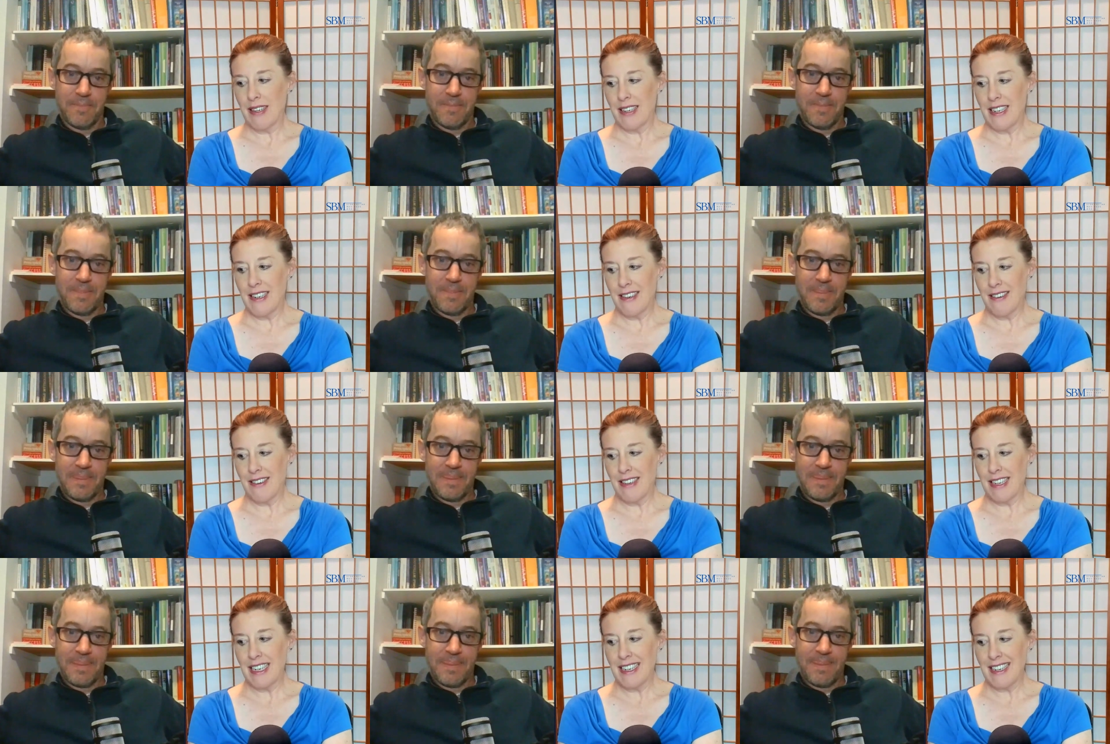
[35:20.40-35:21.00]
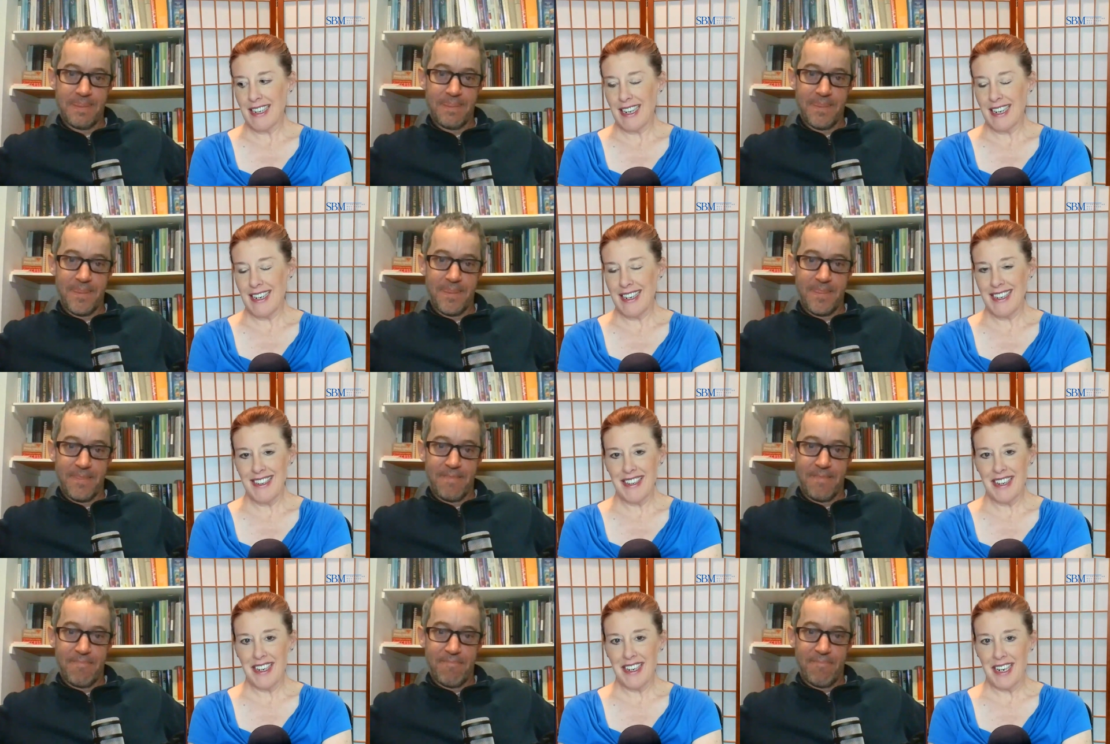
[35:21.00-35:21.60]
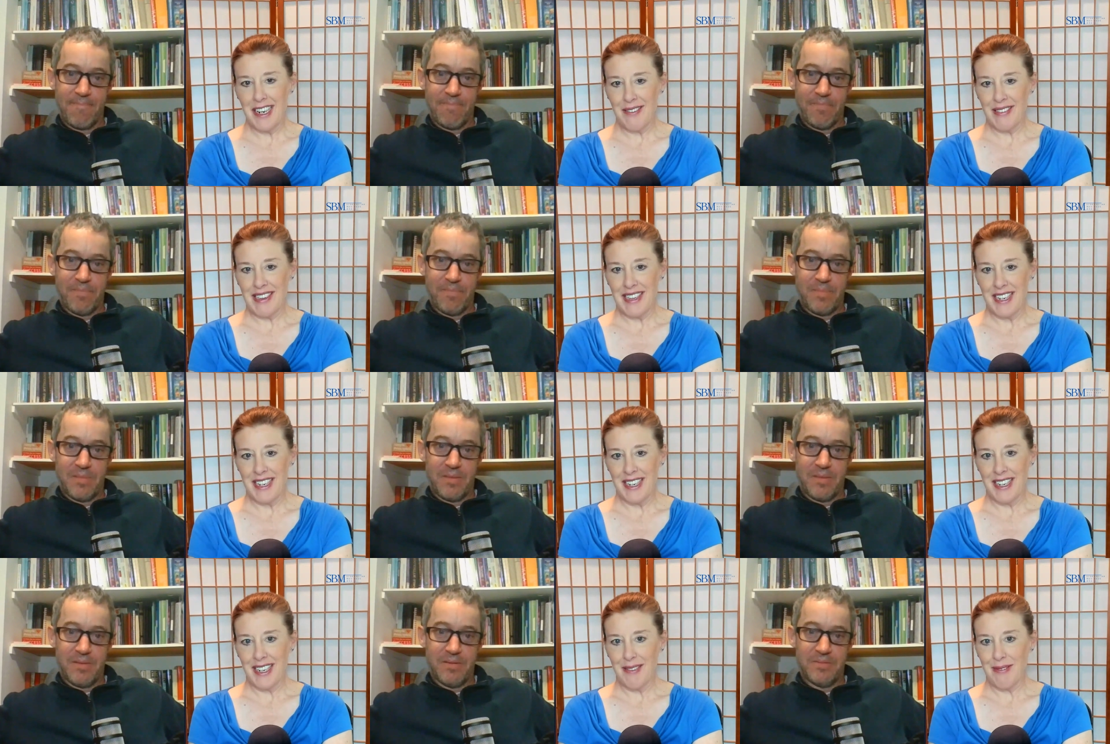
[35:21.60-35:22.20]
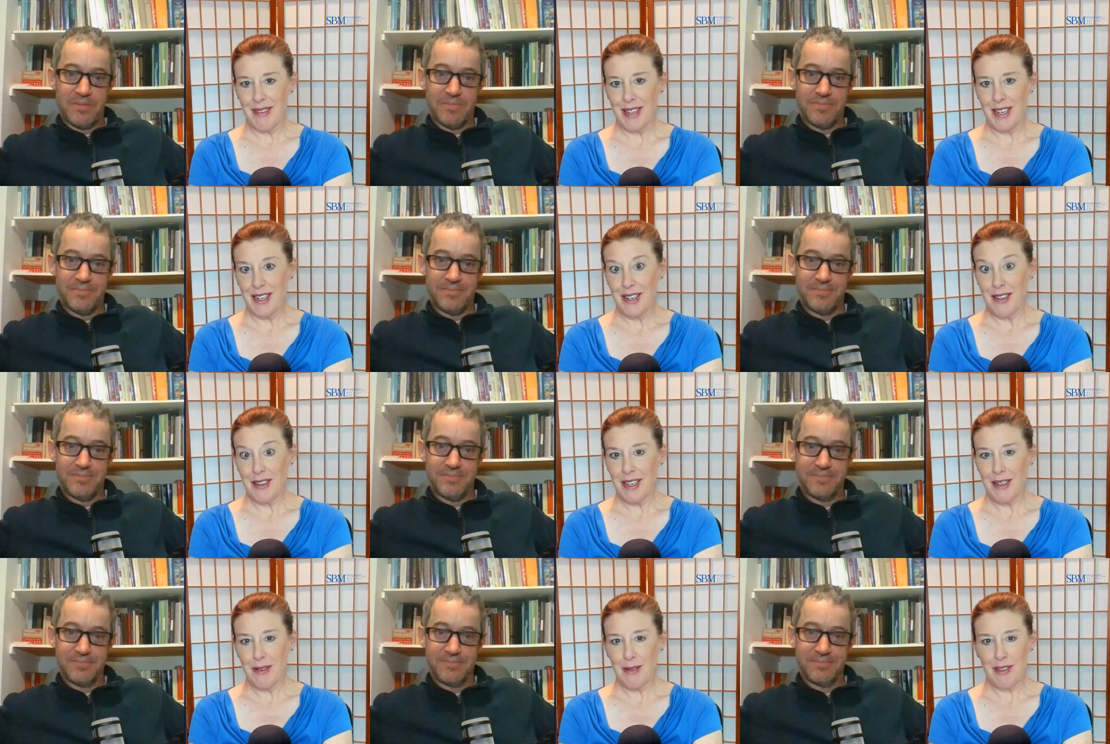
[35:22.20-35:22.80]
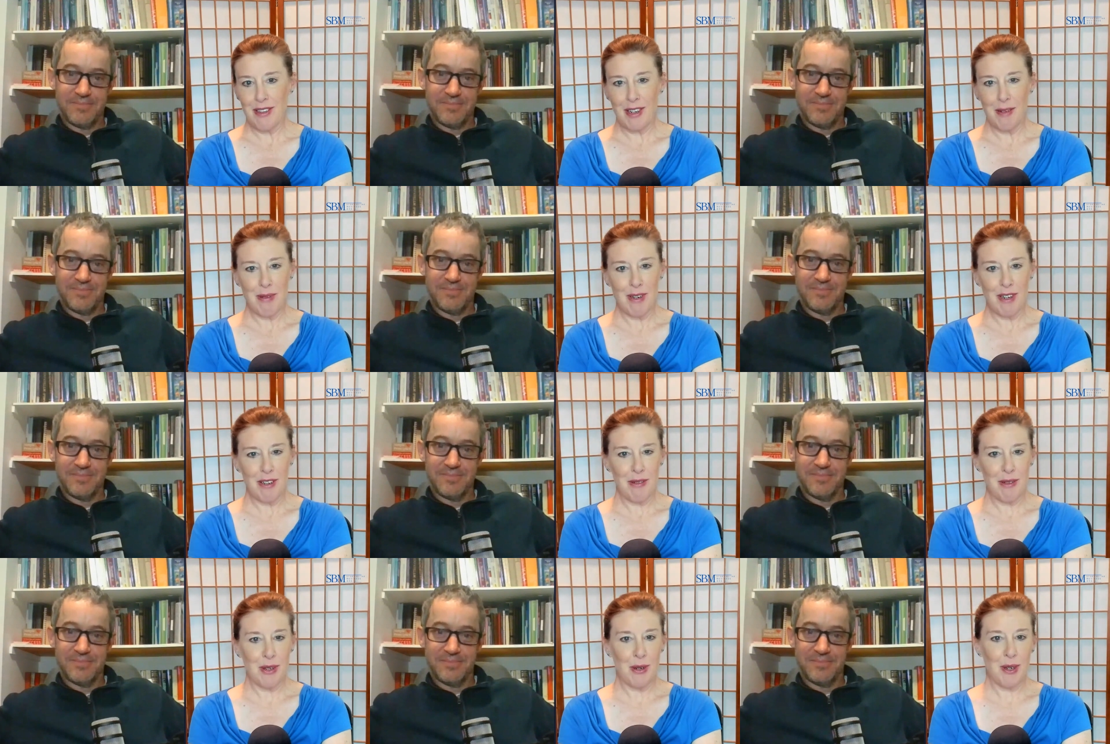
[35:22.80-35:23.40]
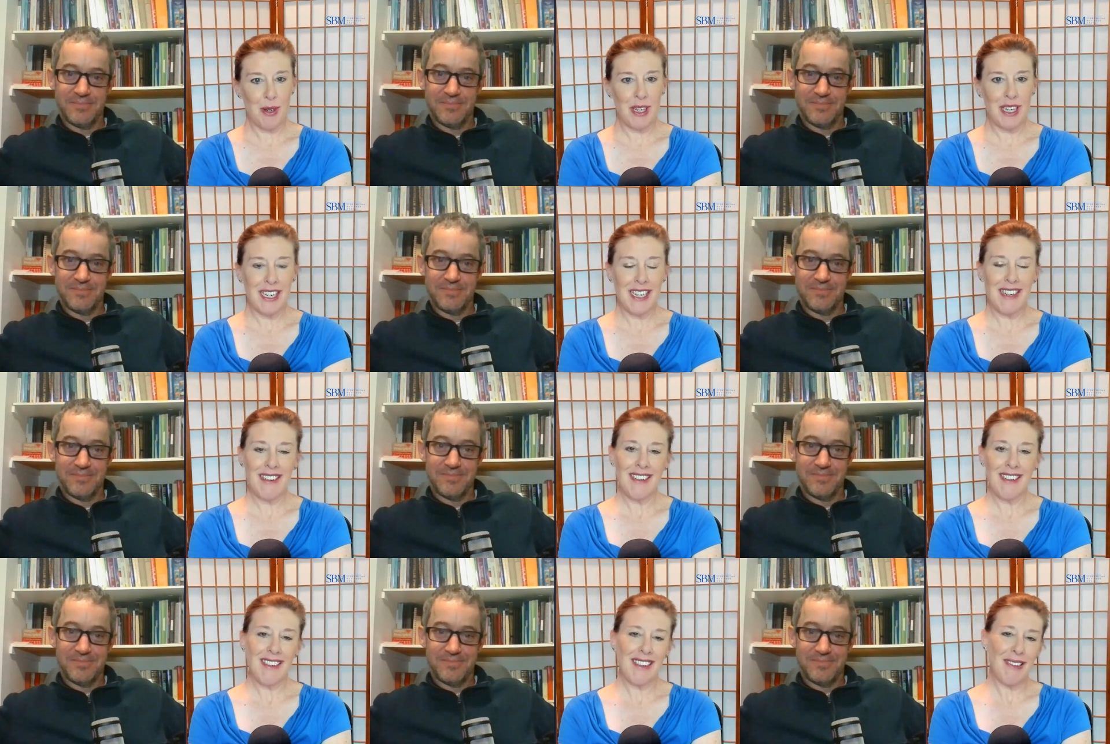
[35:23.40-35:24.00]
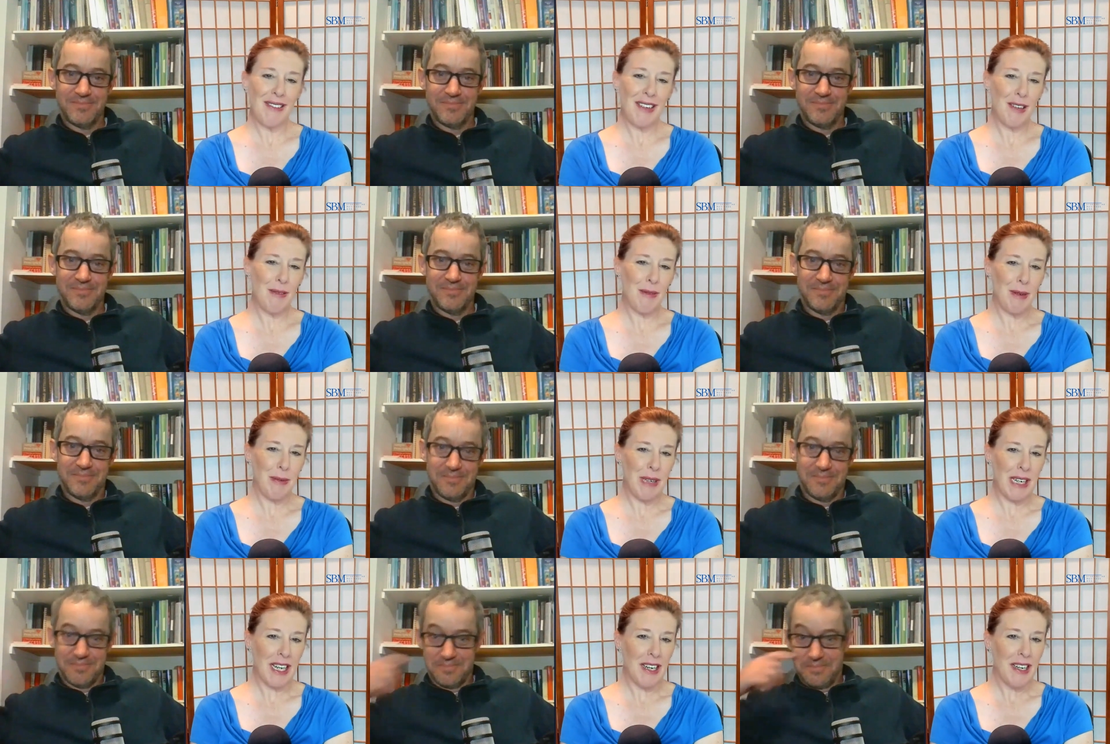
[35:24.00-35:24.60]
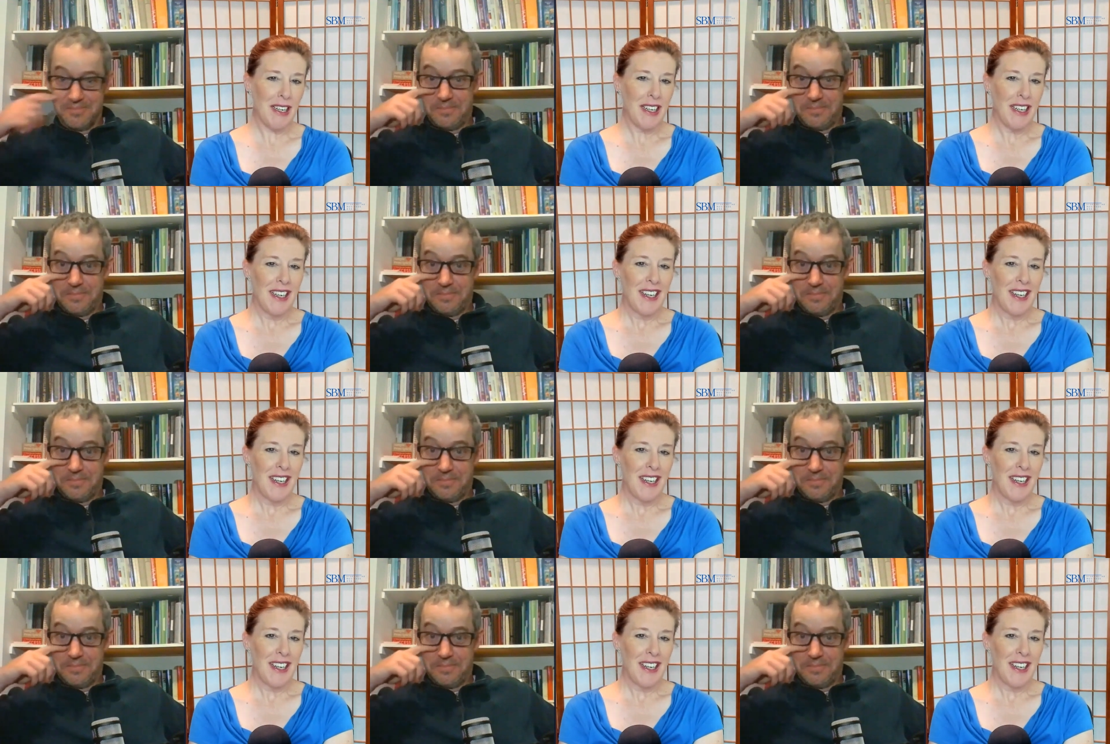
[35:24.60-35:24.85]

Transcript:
Speaker 1: I didn't tell you everything, and I'm like, okay, well, should I press record again? She's like, well, maybe not.